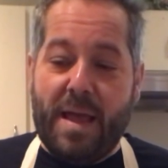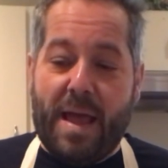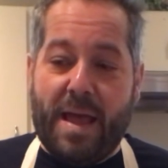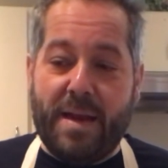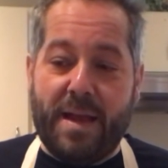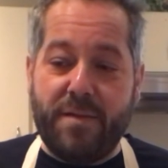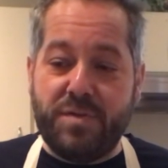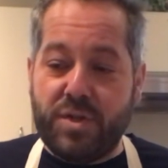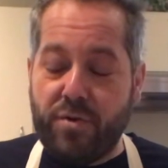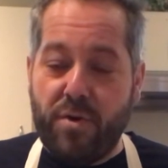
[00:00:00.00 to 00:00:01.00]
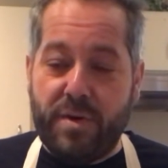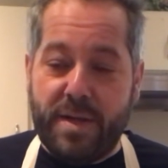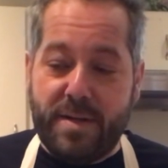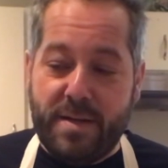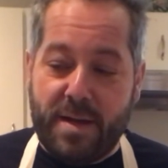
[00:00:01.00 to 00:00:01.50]
and have zeroed
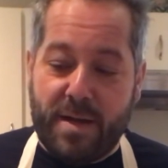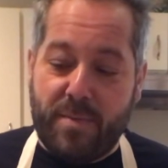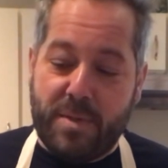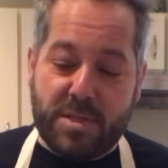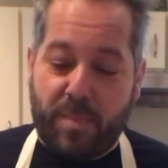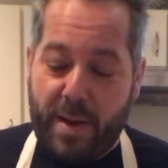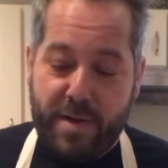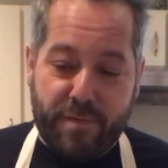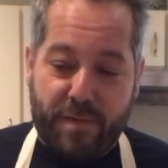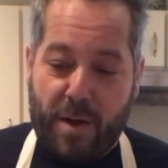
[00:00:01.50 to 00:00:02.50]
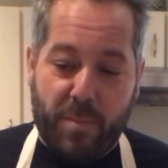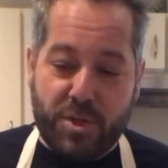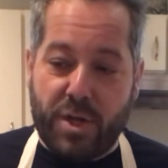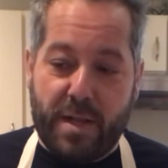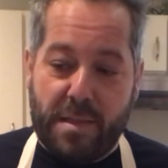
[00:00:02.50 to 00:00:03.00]
in spite of how
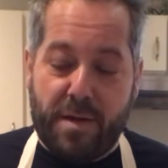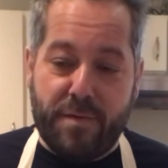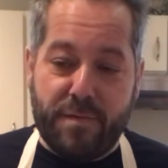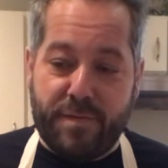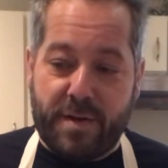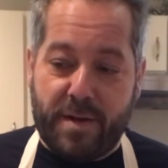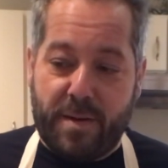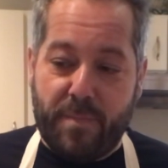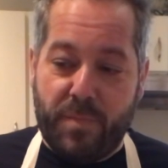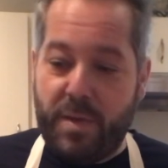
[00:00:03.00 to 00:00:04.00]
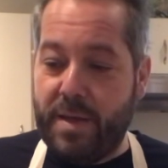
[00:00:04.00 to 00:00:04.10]
much I love